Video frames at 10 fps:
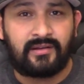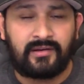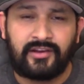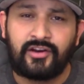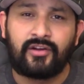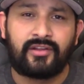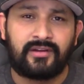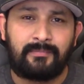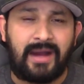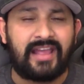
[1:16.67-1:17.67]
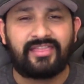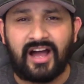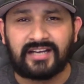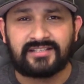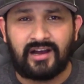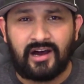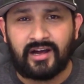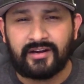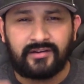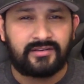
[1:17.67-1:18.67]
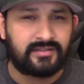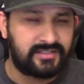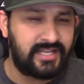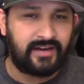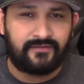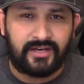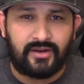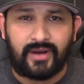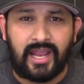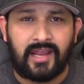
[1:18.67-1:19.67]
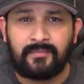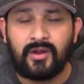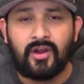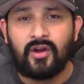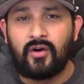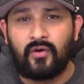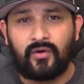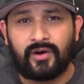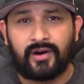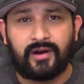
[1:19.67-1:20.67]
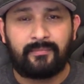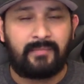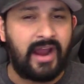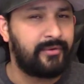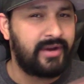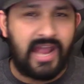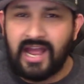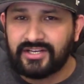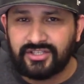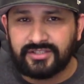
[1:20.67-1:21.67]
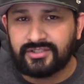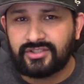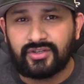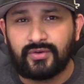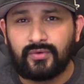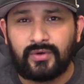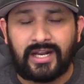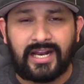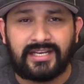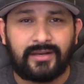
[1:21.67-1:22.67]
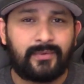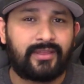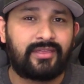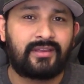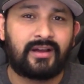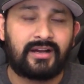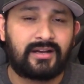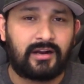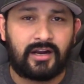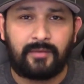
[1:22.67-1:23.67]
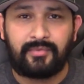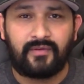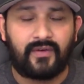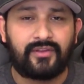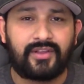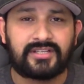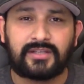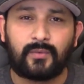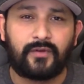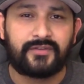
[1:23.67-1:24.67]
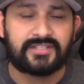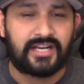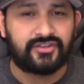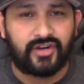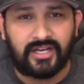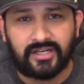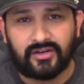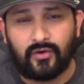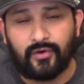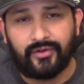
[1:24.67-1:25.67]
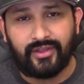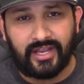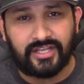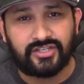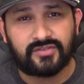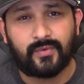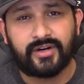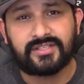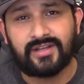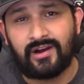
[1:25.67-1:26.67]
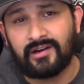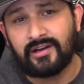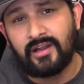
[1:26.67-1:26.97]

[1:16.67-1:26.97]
you know, my thoughts on said video game, or my reactions to, like I did with a couple of other things like the Wolfenstein trailer or the It Just Works song,